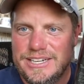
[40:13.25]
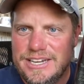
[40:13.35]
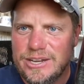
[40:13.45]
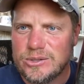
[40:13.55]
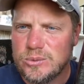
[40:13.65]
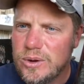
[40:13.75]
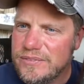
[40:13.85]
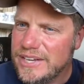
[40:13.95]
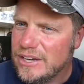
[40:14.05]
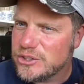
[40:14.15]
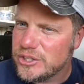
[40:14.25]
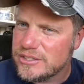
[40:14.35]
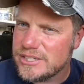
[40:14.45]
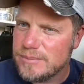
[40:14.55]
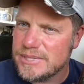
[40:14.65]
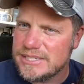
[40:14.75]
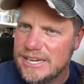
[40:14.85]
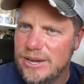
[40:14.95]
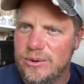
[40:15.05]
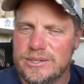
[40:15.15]
He goes, what if another journalist comes in
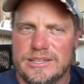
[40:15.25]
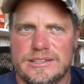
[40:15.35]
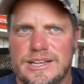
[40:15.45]
town and,